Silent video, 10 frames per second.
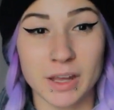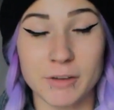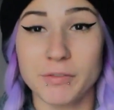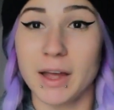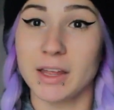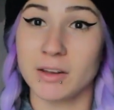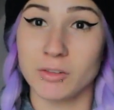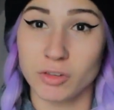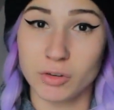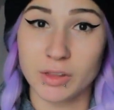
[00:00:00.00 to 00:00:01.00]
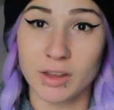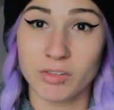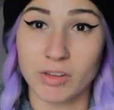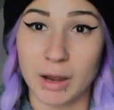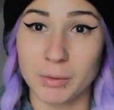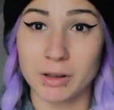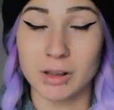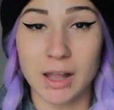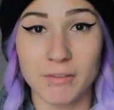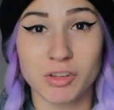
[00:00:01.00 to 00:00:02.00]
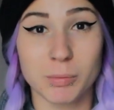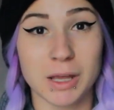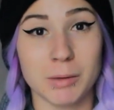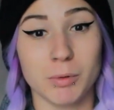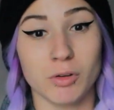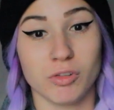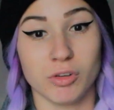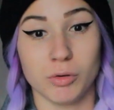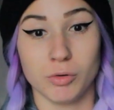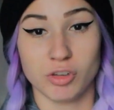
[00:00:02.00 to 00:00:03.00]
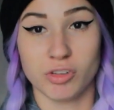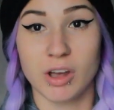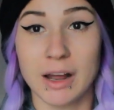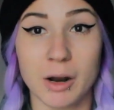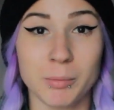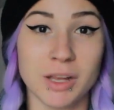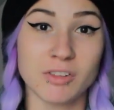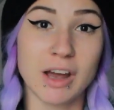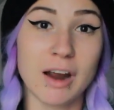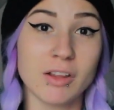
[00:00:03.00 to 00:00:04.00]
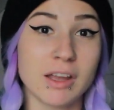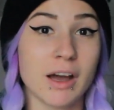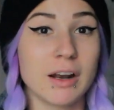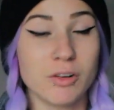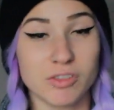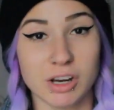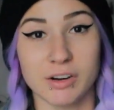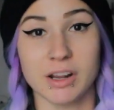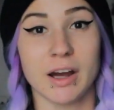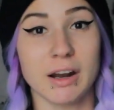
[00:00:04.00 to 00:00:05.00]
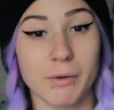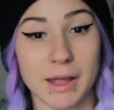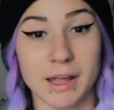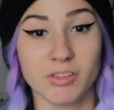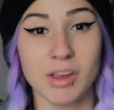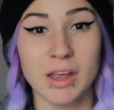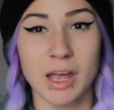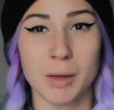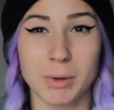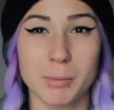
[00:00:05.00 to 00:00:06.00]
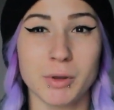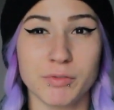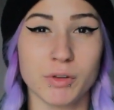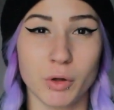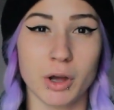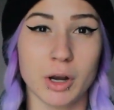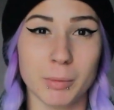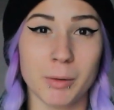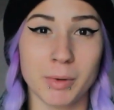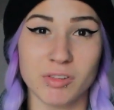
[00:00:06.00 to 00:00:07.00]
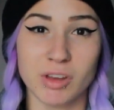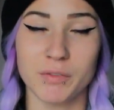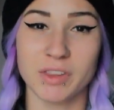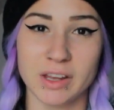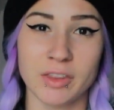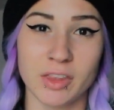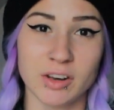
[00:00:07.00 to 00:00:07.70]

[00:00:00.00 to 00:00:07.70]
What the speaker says: If I can do this, I would love to be able to just cut out meat entirely, cut out dairy, cut out eggs, and be able to feel good about myself at the end of